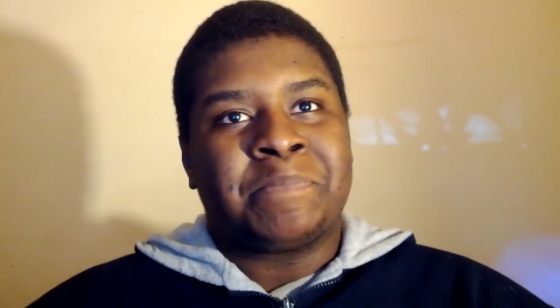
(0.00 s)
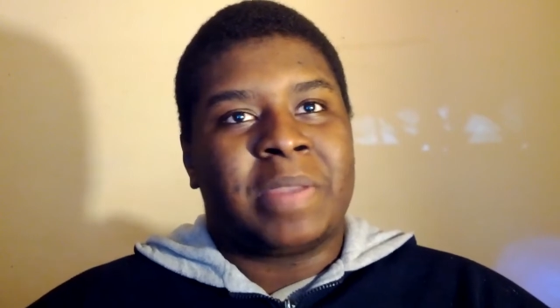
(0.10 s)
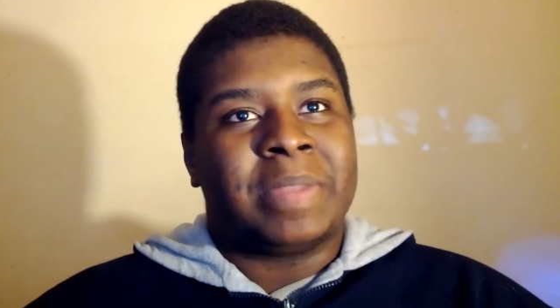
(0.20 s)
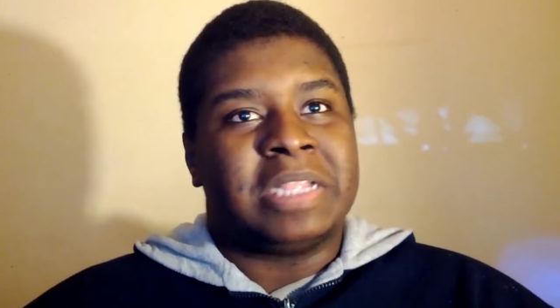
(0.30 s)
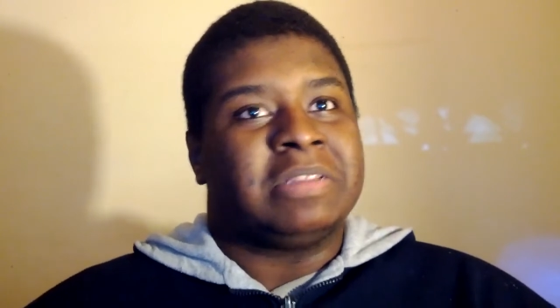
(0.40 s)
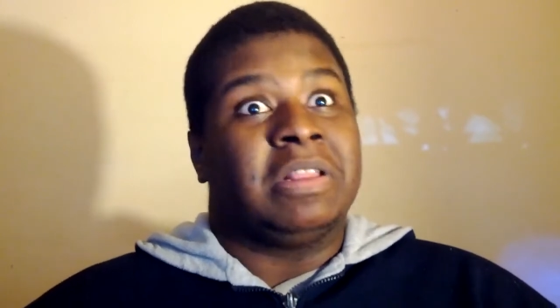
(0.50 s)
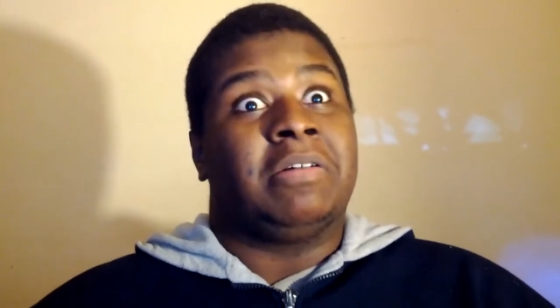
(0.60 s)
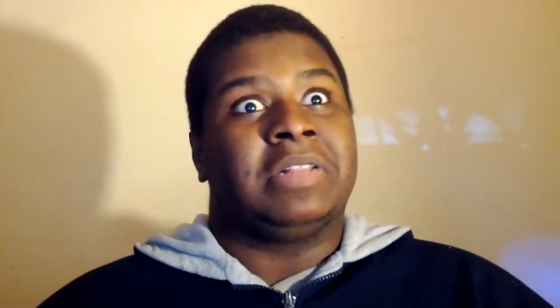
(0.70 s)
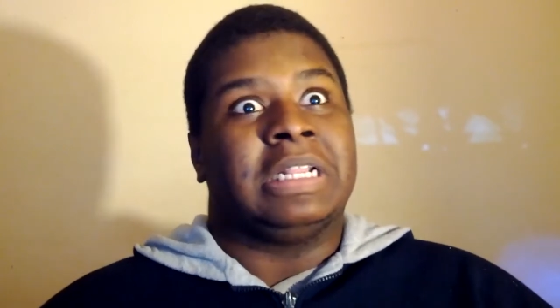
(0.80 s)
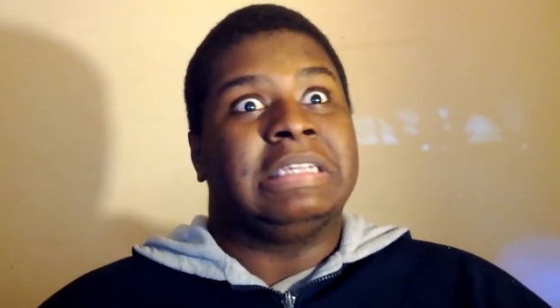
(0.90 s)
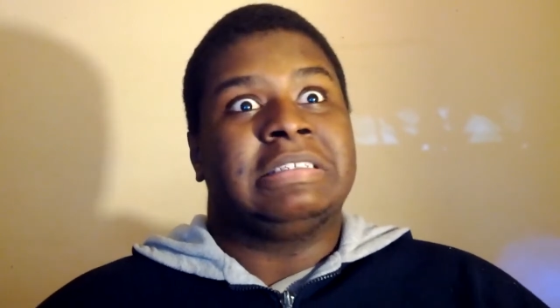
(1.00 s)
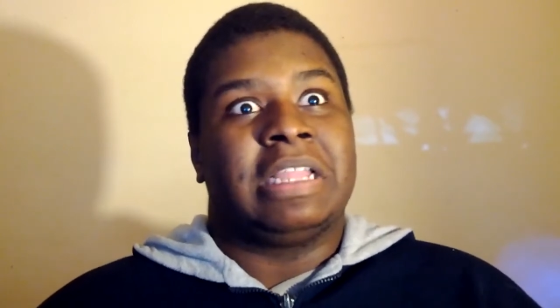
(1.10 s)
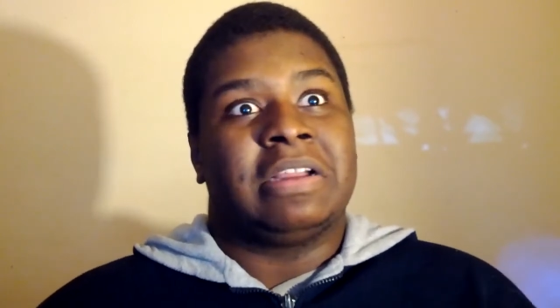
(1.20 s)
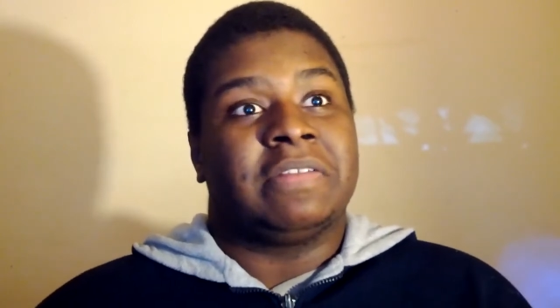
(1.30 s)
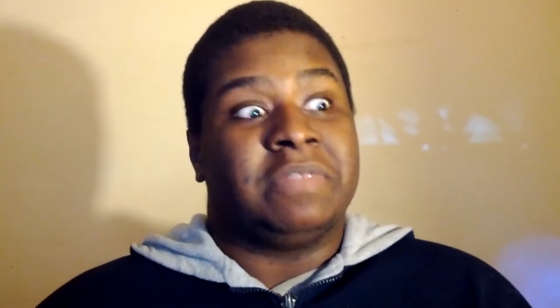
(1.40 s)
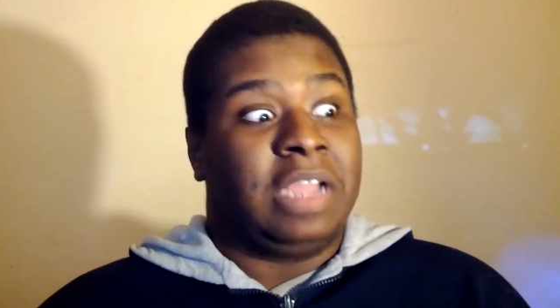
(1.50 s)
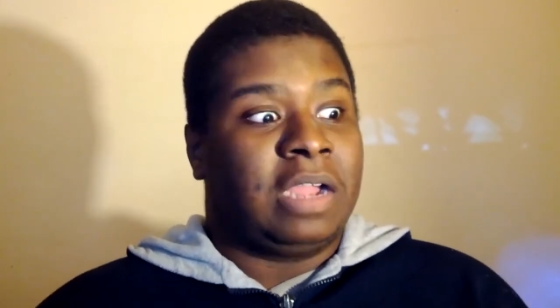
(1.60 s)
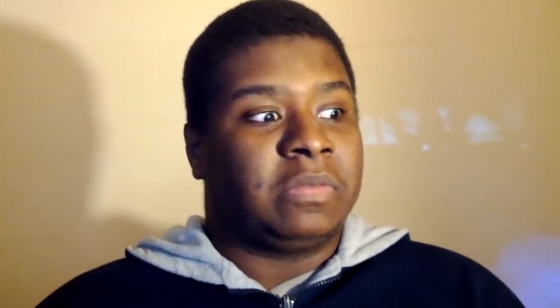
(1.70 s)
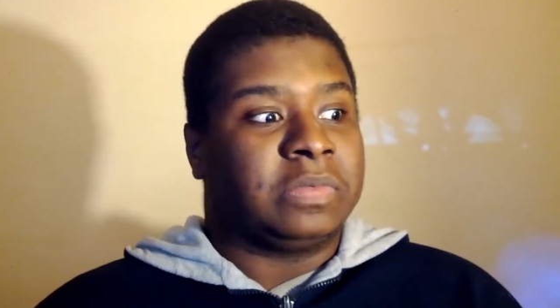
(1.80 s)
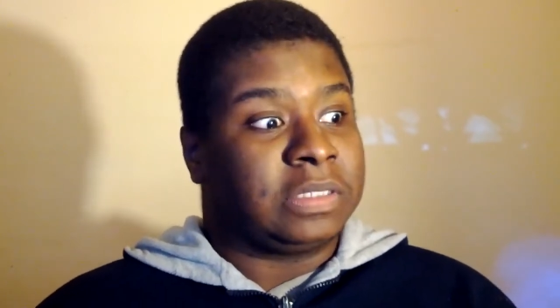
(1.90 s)
I mean, you know, the least they could have
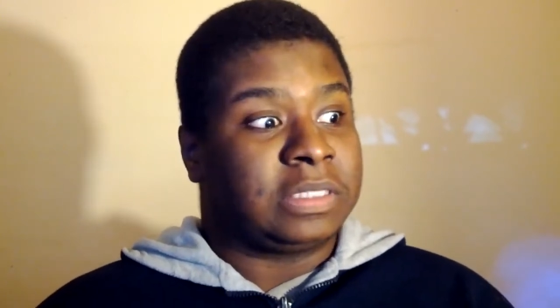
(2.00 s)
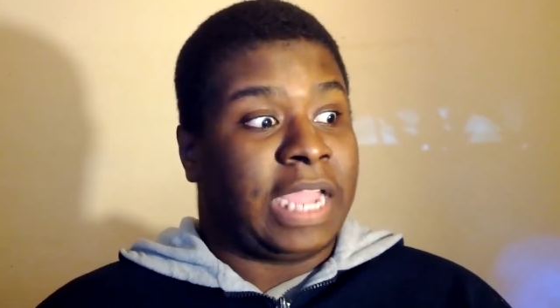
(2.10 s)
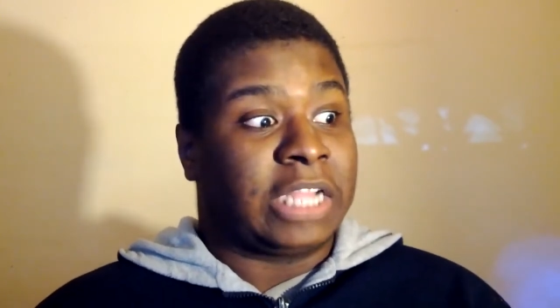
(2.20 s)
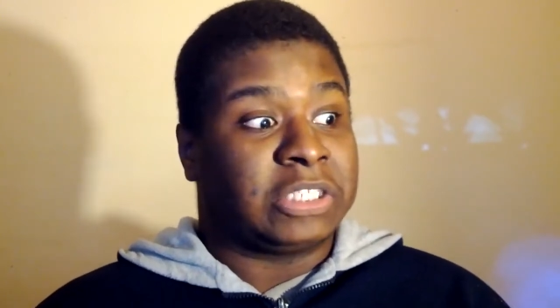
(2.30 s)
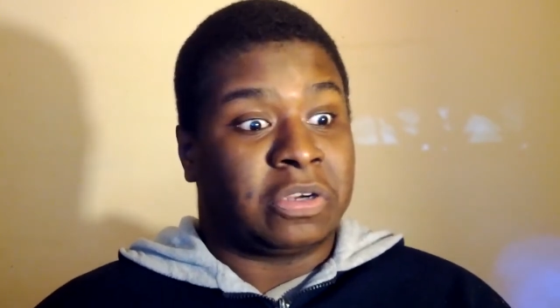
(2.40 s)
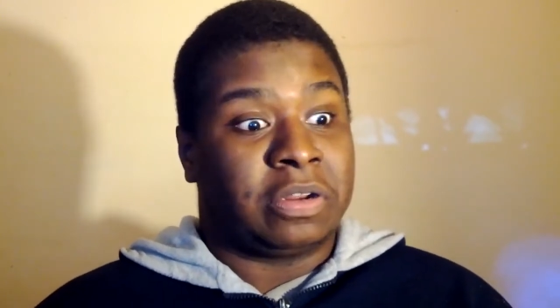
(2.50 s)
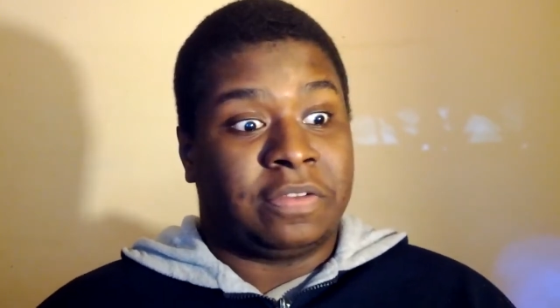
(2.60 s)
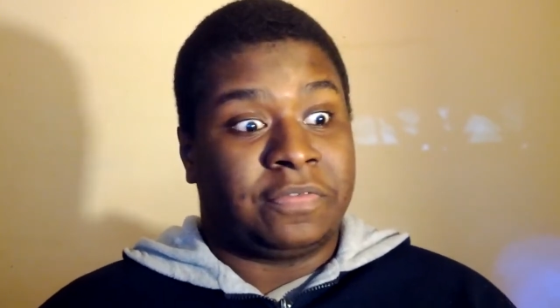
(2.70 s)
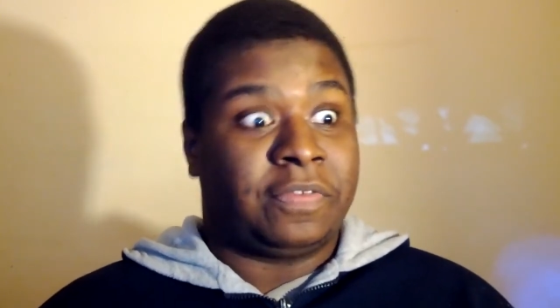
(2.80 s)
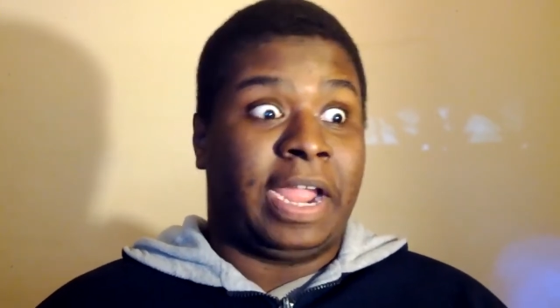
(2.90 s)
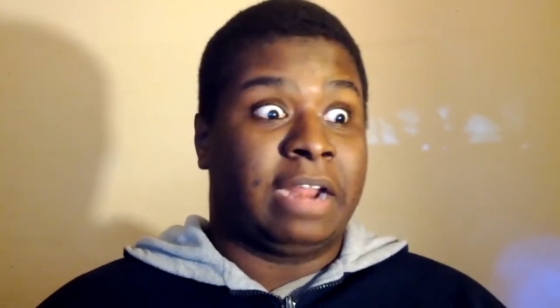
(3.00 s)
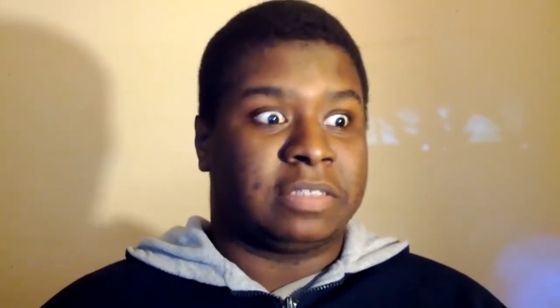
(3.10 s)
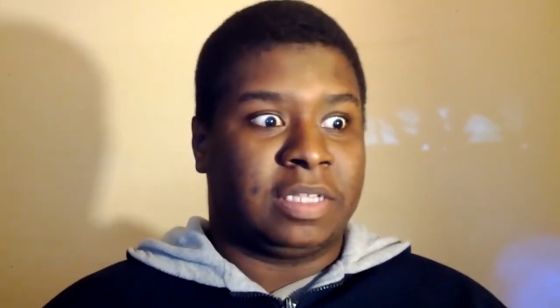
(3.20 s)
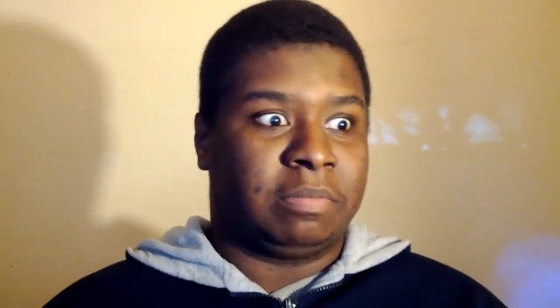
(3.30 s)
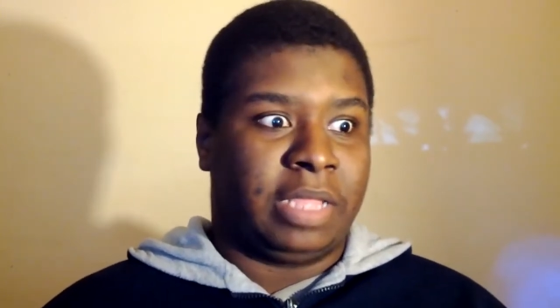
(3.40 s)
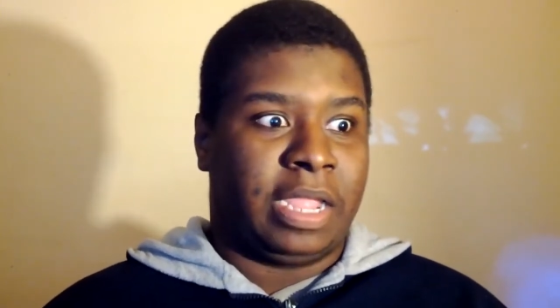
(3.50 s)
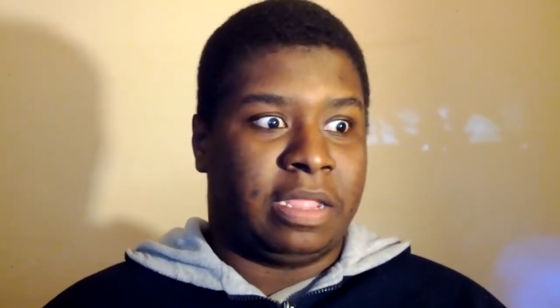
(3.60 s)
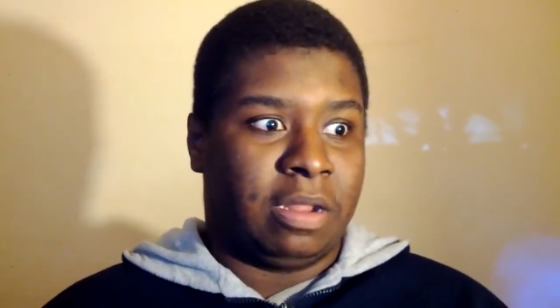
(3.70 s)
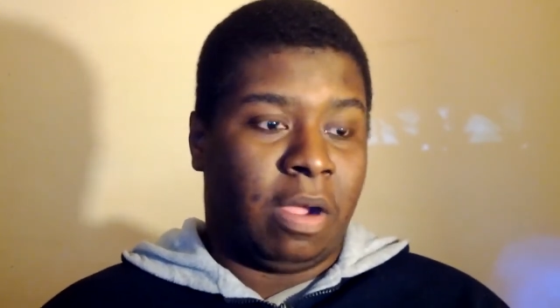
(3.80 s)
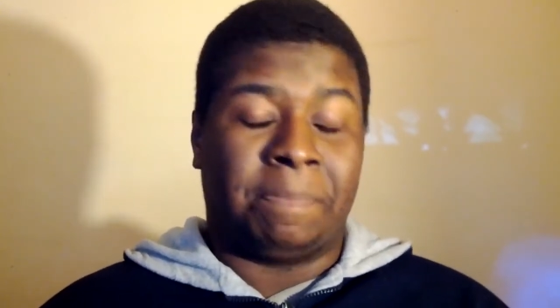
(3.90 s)
done was catch an earlier flight or something. You
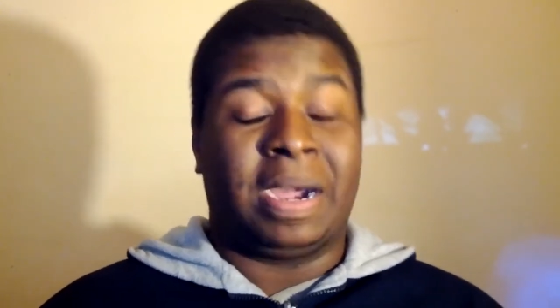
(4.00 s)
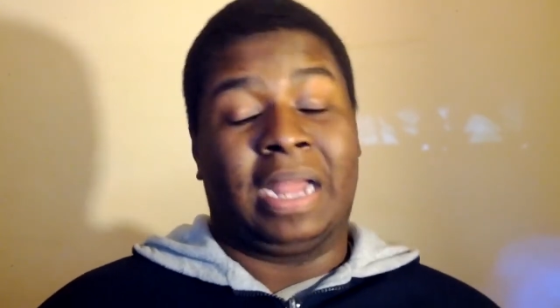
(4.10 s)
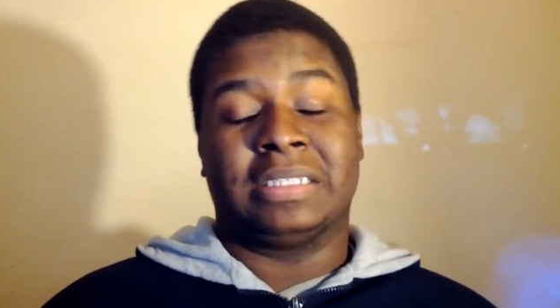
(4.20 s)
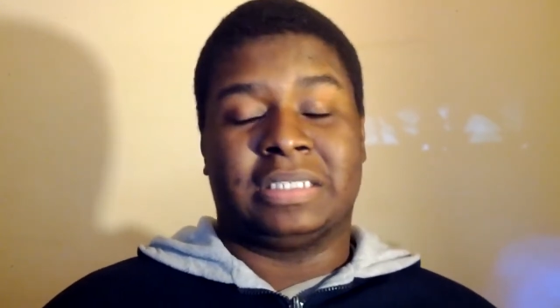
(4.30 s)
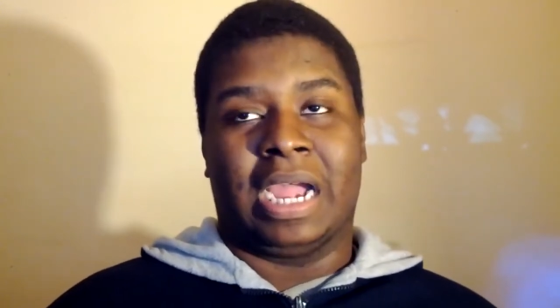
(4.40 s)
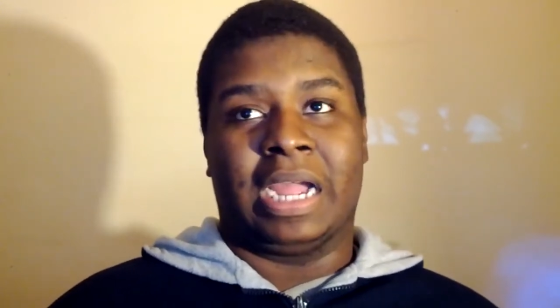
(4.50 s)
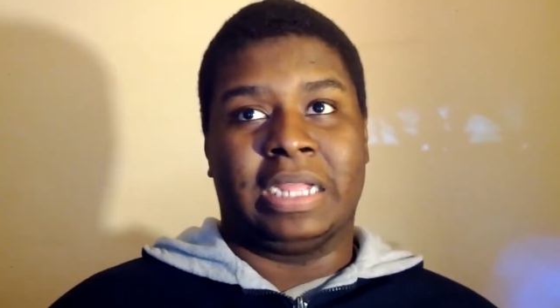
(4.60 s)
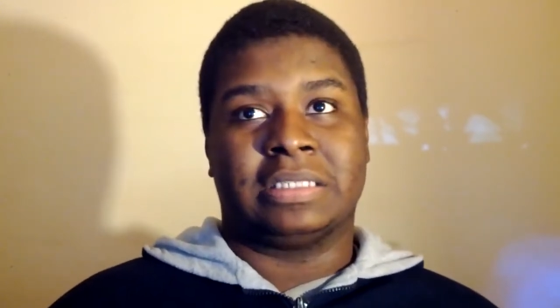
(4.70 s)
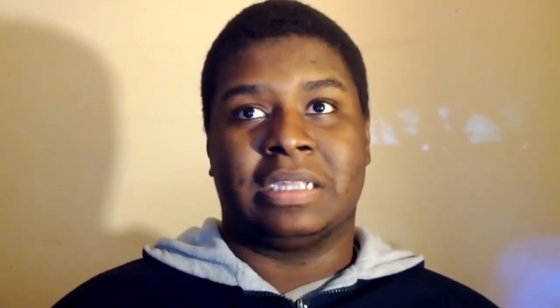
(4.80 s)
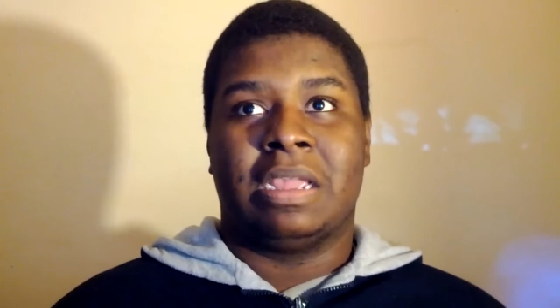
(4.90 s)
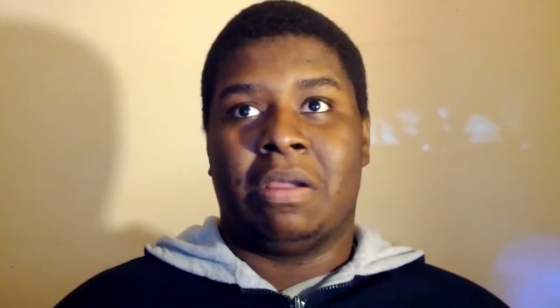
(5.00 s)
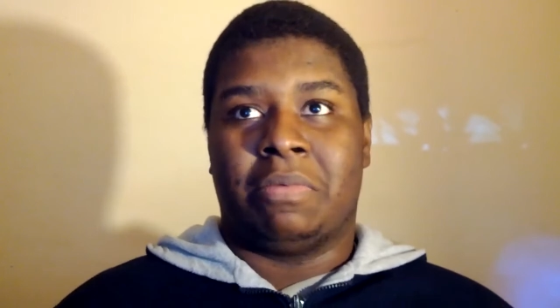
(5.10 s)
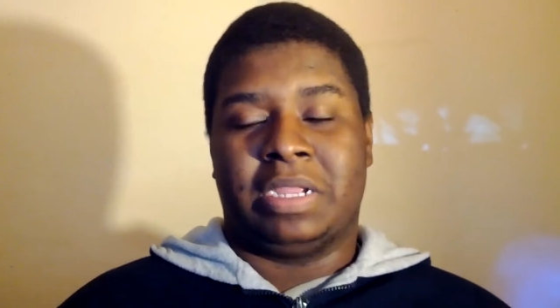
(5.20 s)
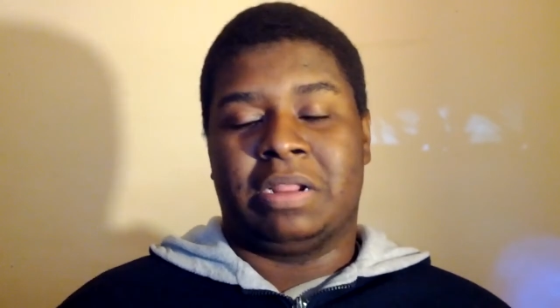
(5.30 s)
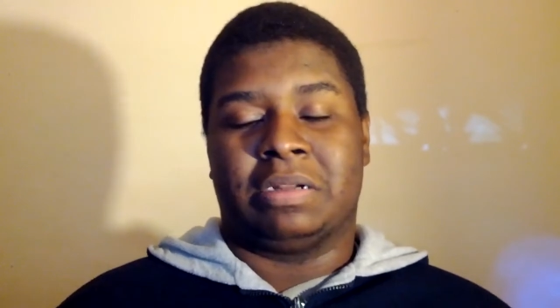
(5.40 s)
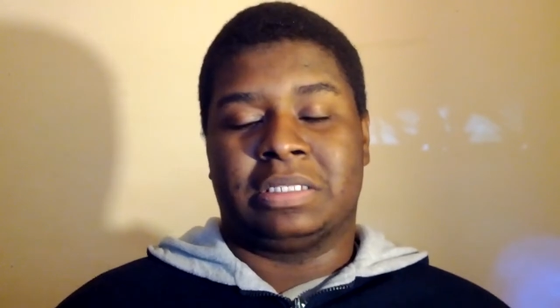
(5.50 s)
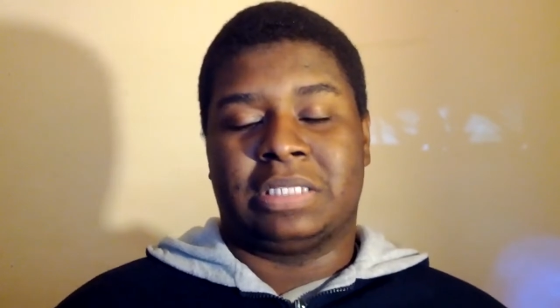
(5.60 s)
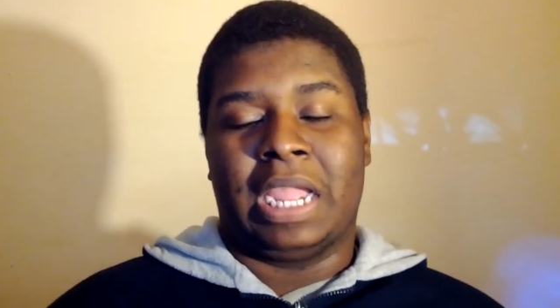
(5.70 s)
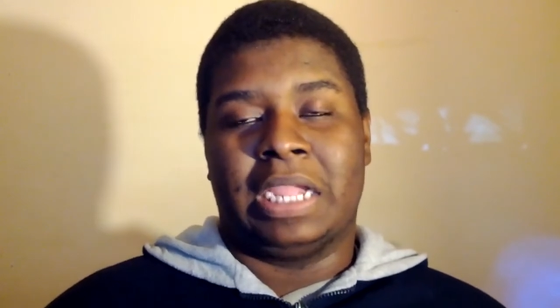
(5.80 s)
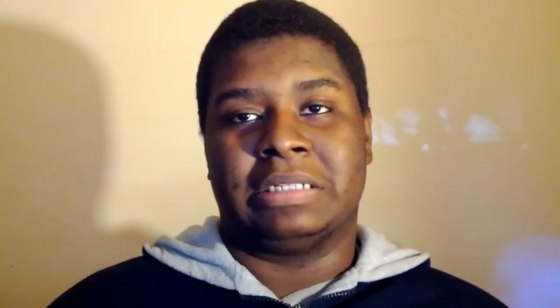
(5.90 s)
know, apologize when you get on
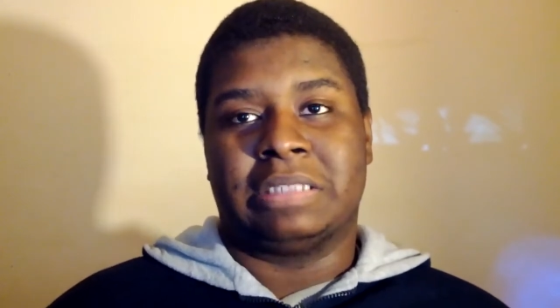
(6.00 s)
stage.